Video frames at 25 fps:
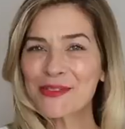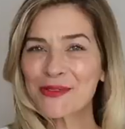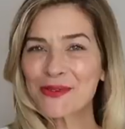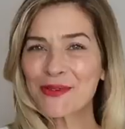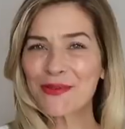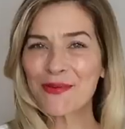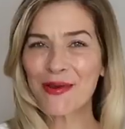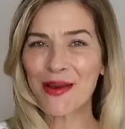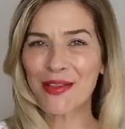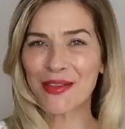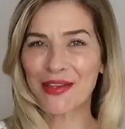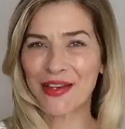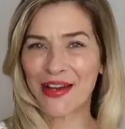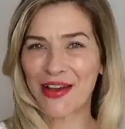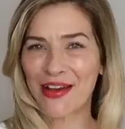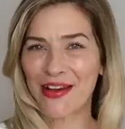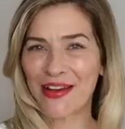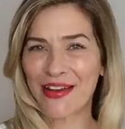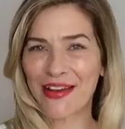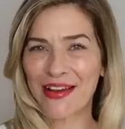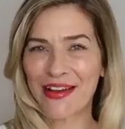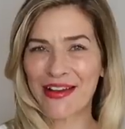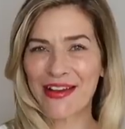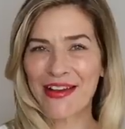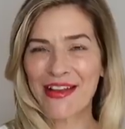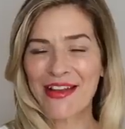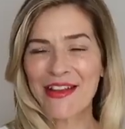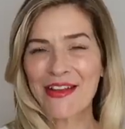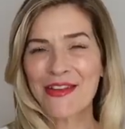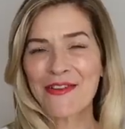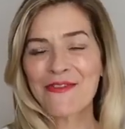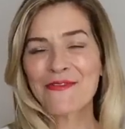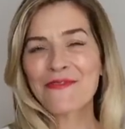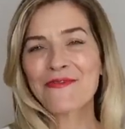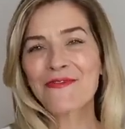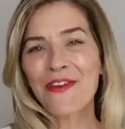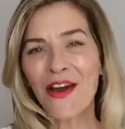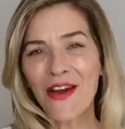all about the colour.
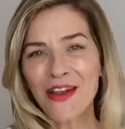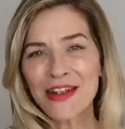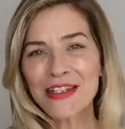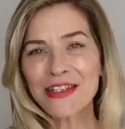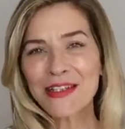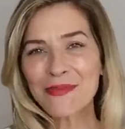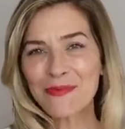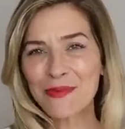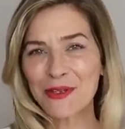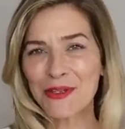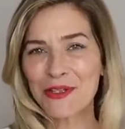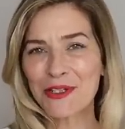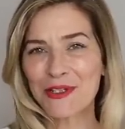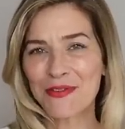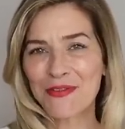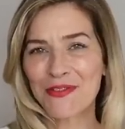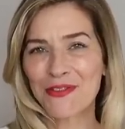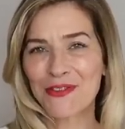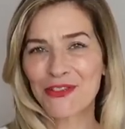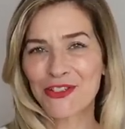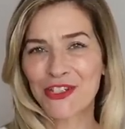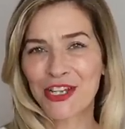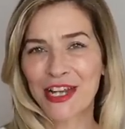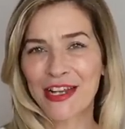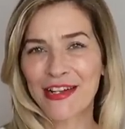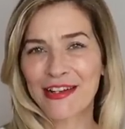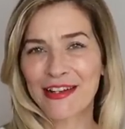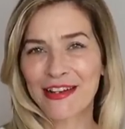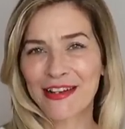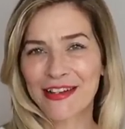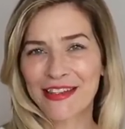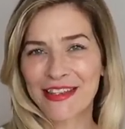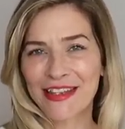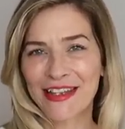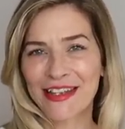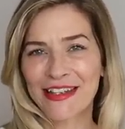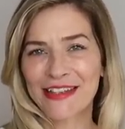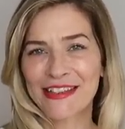Find a beautiful shade
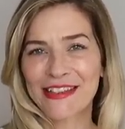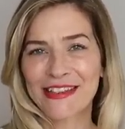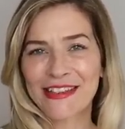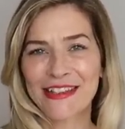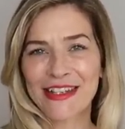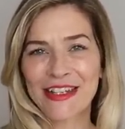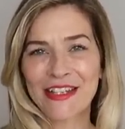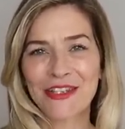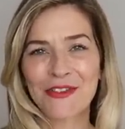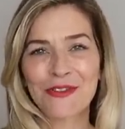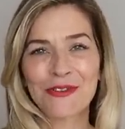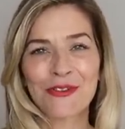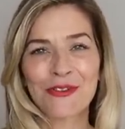like this and you'll